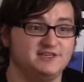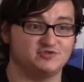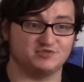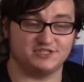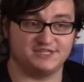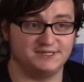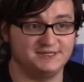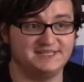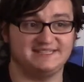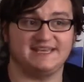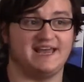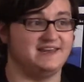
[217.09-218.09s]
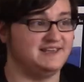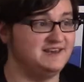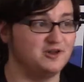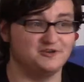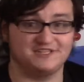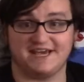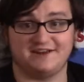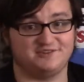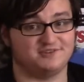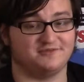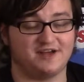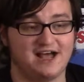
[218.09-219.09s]
is resilient and he knows how to
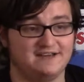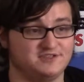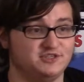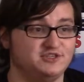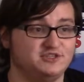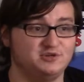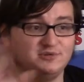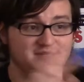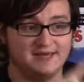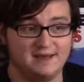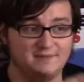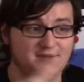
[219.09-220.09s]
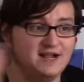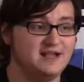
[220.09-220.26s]
survive. So the two of them